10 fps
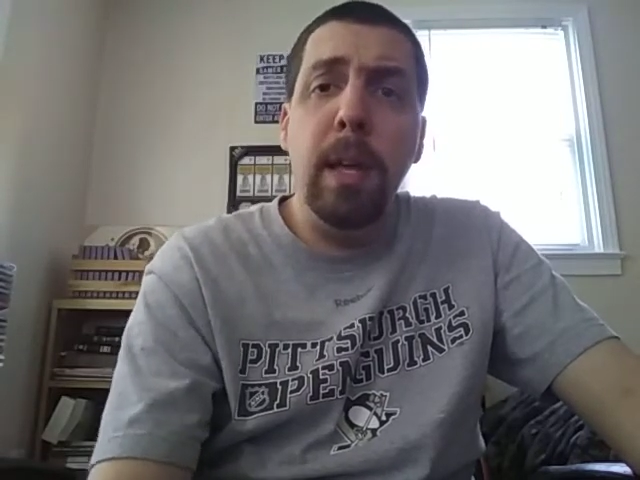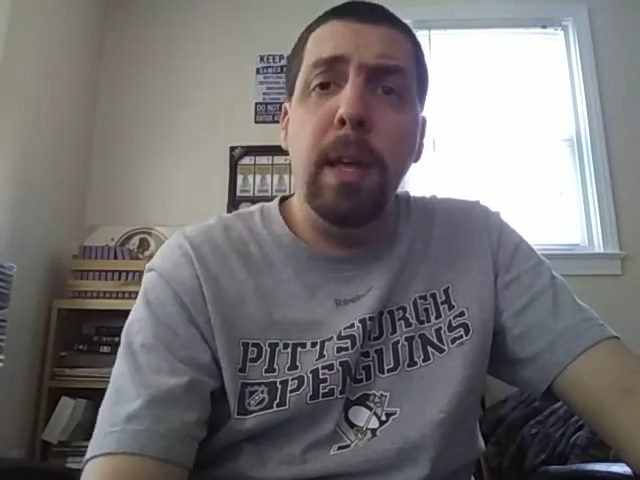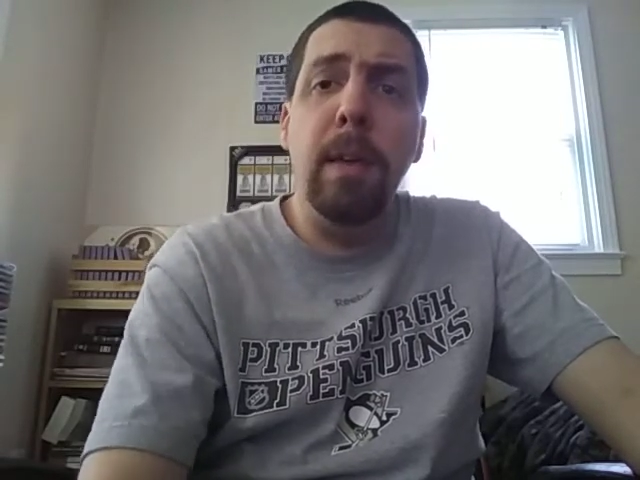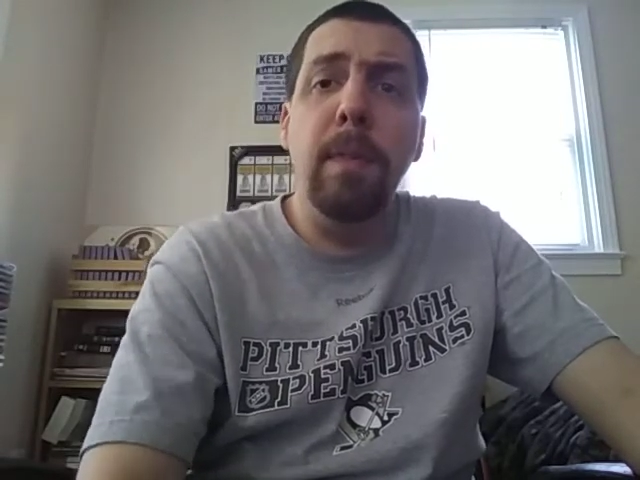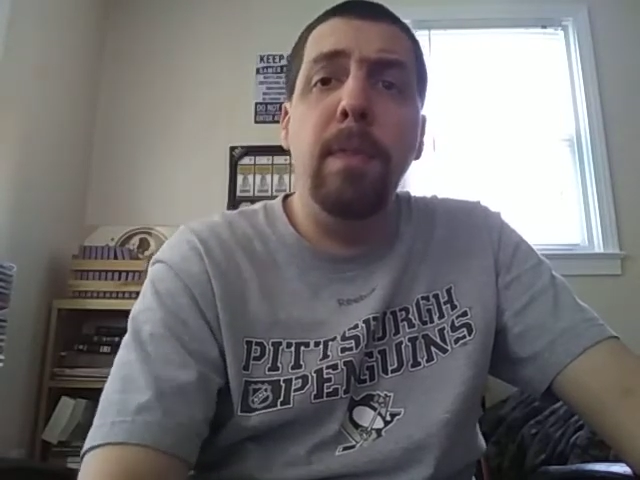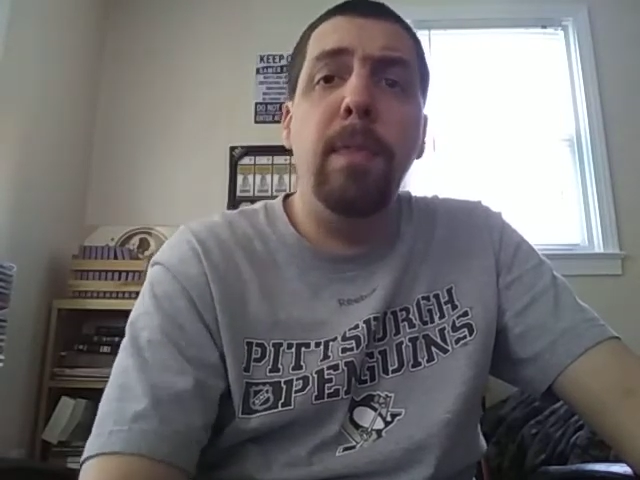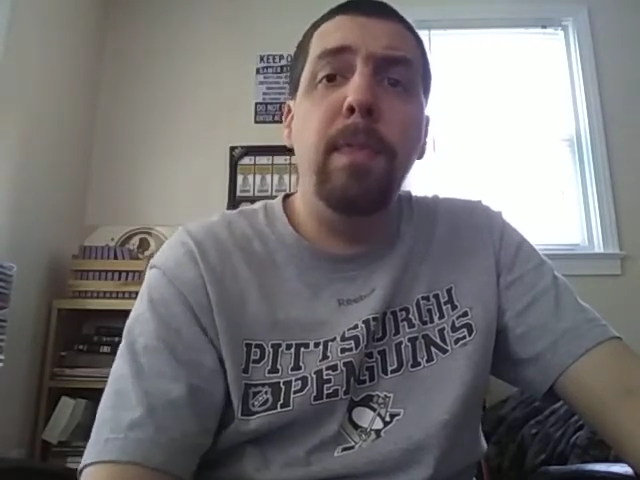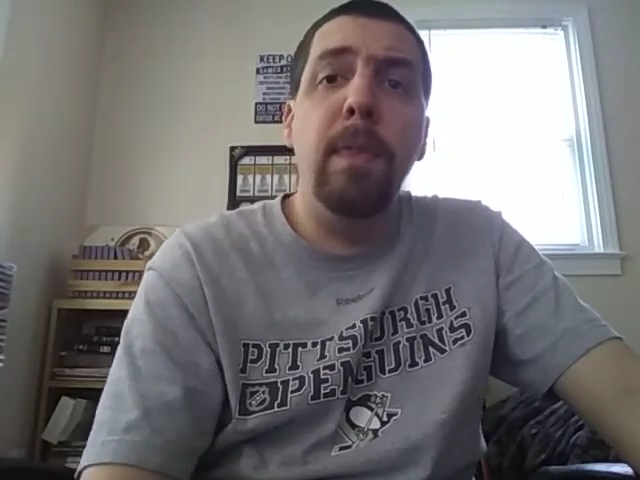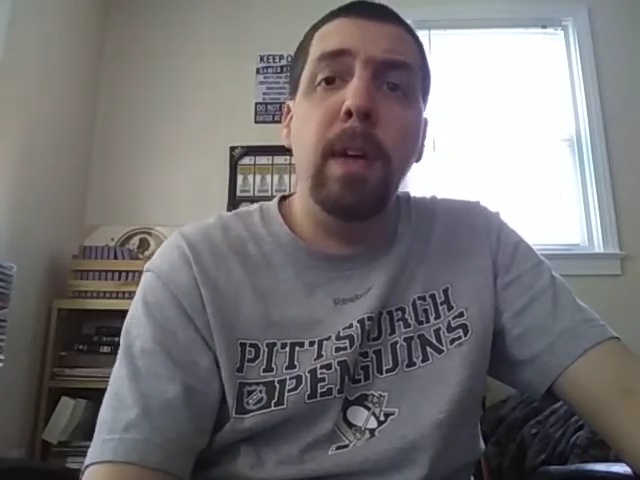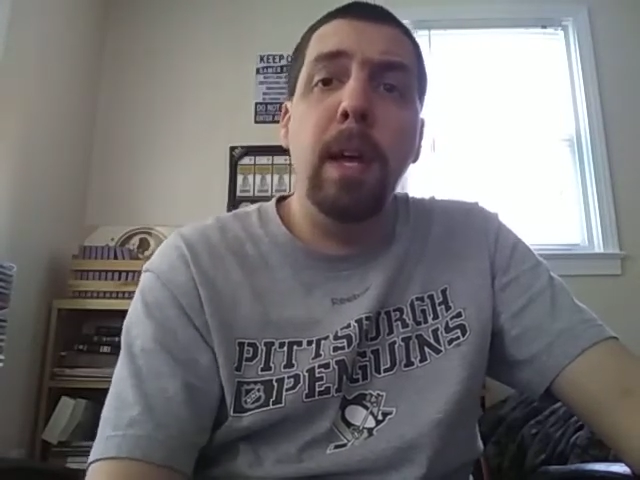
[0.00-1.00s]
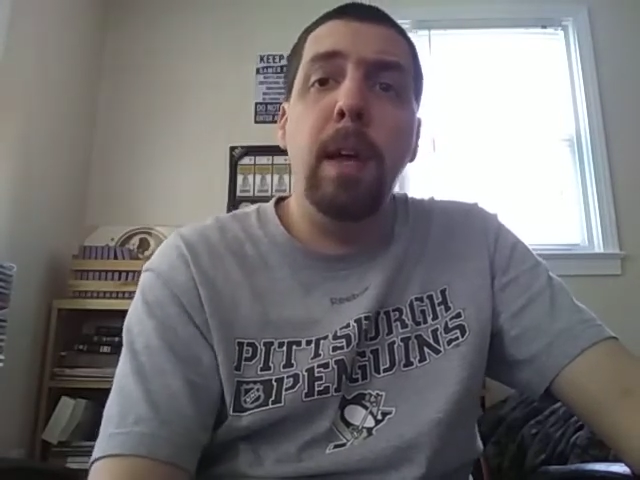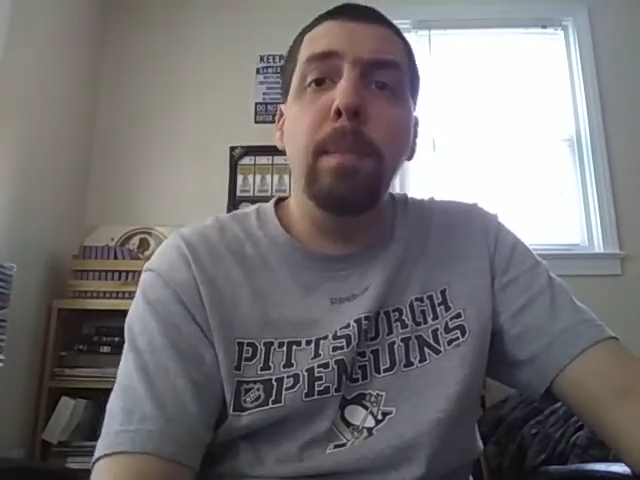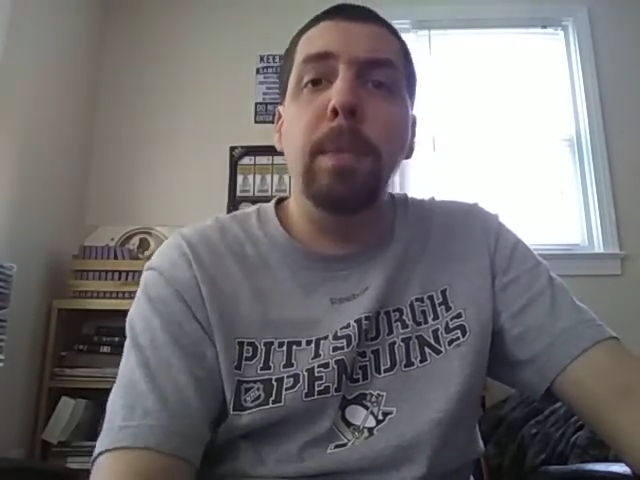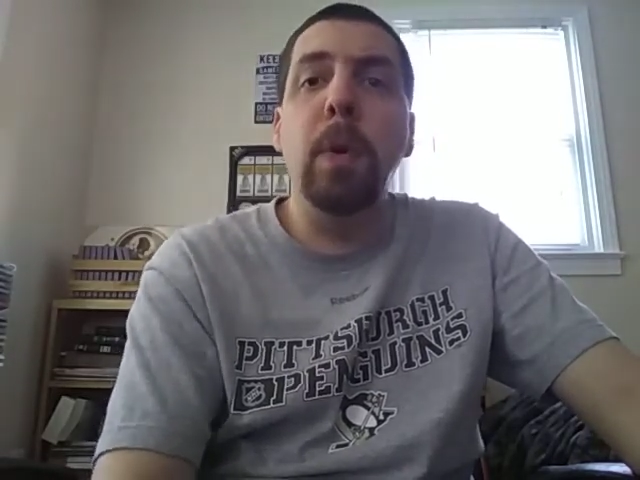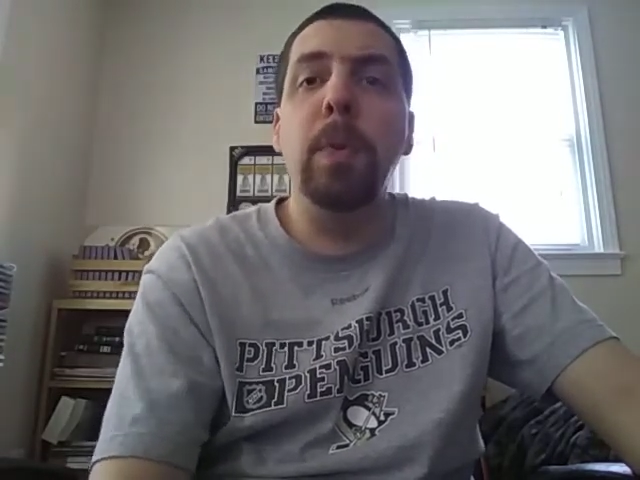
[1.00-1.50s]
of
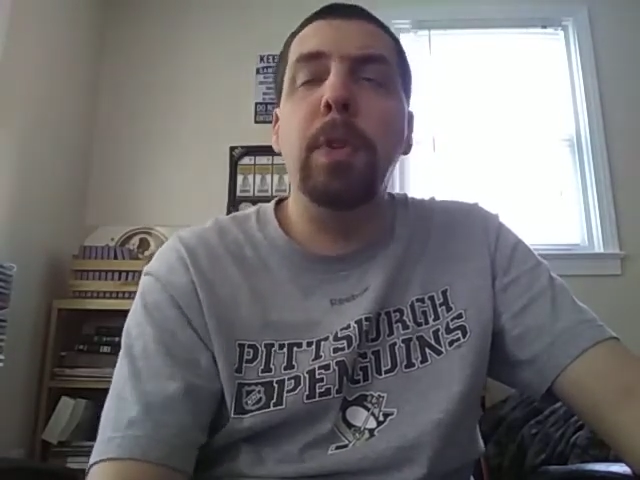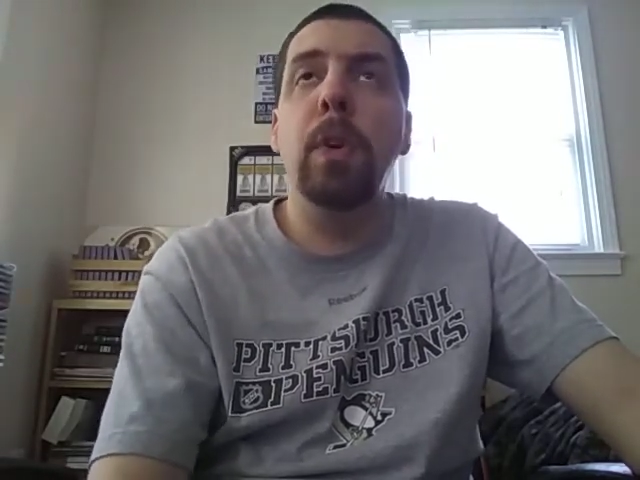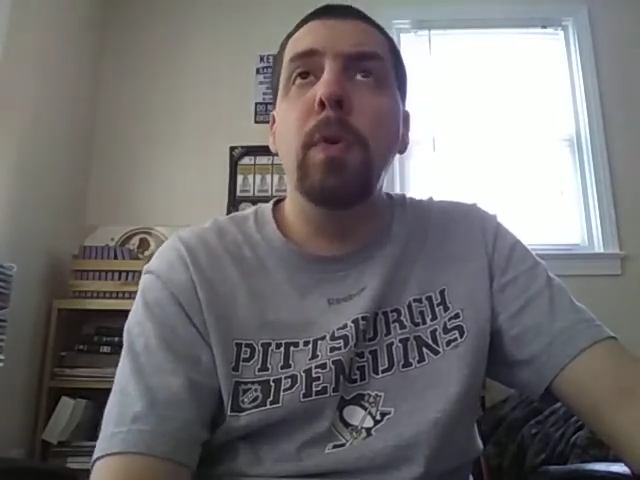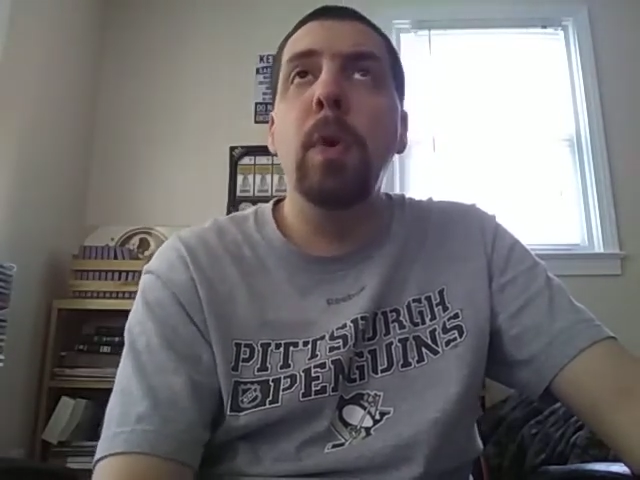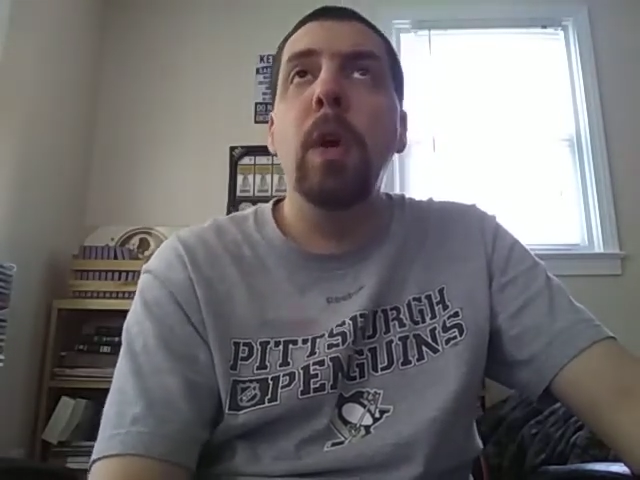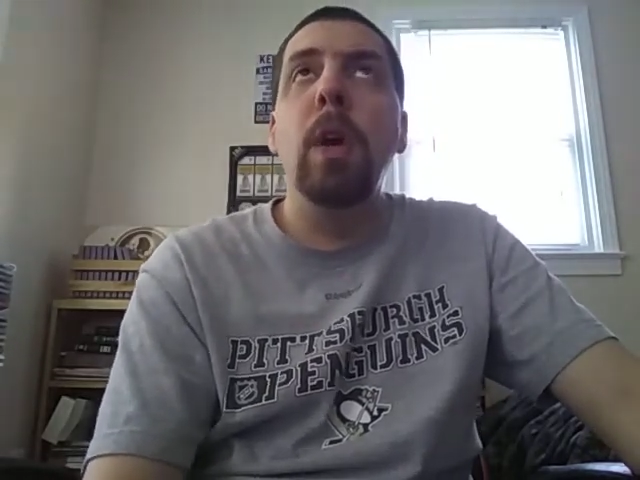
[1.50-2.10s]
going through.